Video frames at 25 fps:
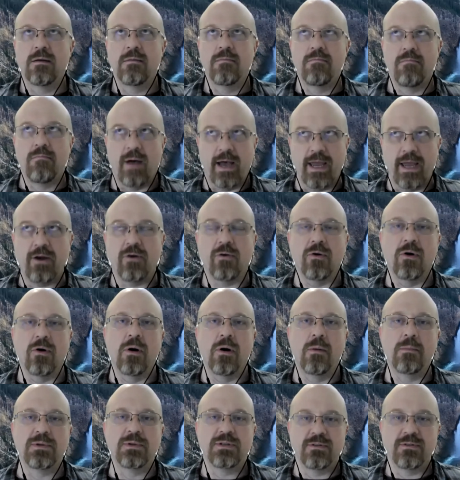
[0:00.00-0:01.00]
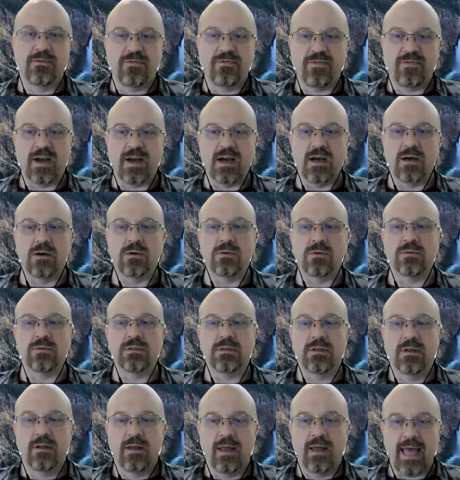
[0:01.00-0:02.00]
microbes found
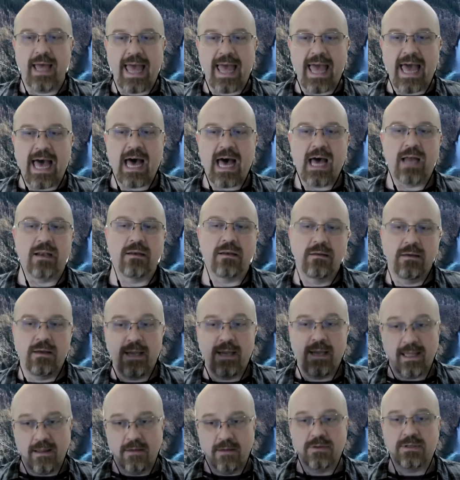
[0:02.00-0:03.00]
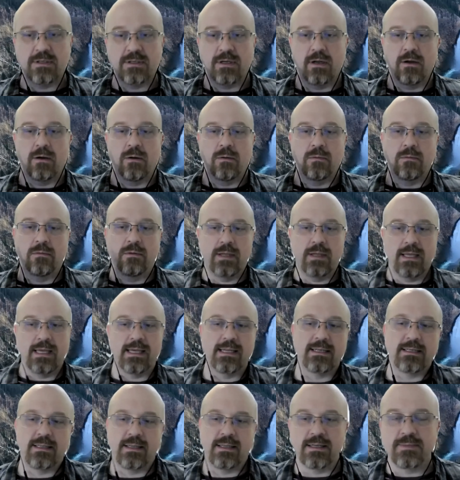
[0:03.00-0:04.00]
at Yellowstone
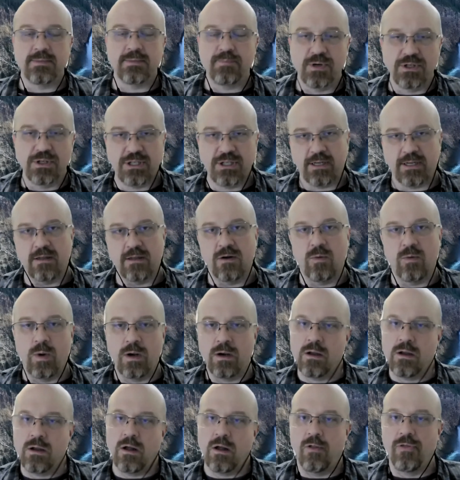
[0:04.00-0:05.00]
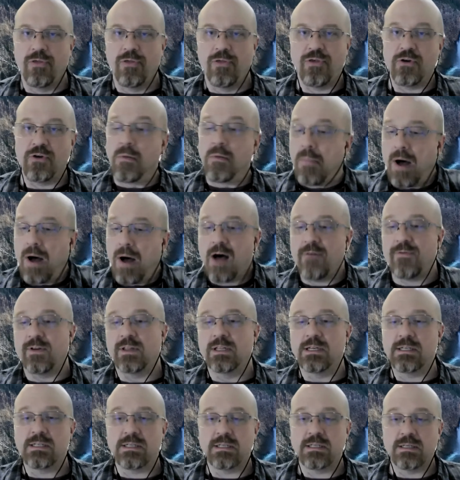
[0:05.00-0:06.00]
is this particular one called
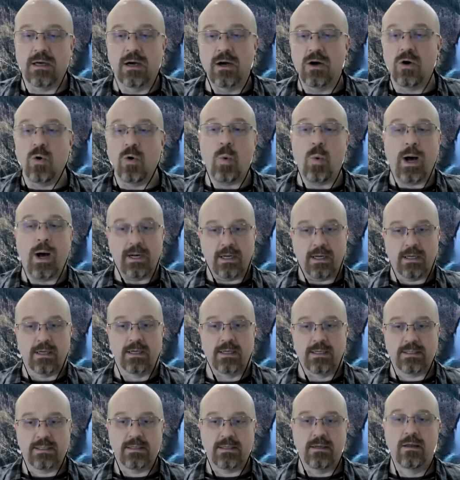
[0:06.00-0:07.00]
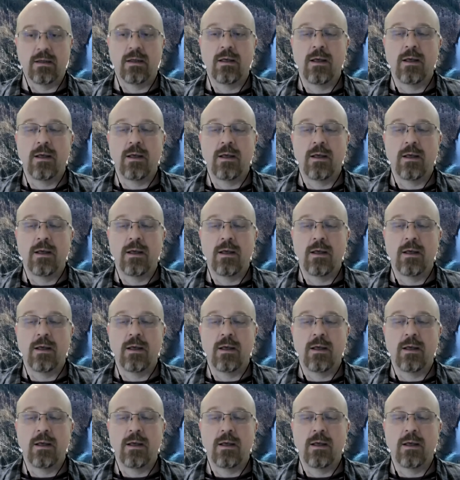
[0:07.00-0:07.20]
Thermophilus aquaticus,